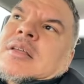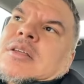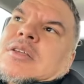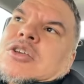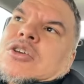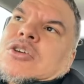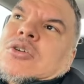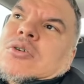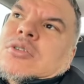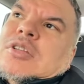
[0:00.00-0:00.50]

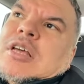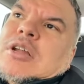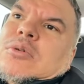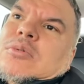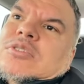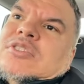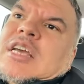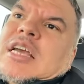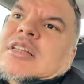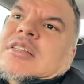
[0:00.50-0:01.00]
you know, they
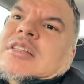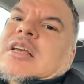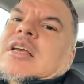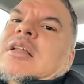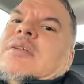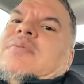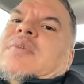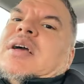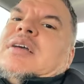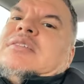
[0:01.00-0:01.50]
don't take the
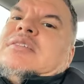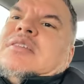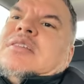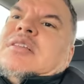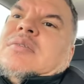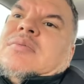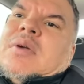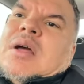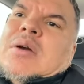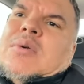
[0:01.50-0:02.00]
advice in
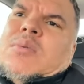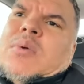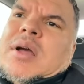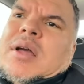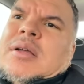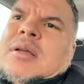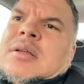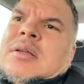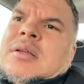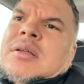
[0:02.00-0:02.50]
the right
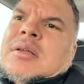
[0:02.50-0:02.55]
way.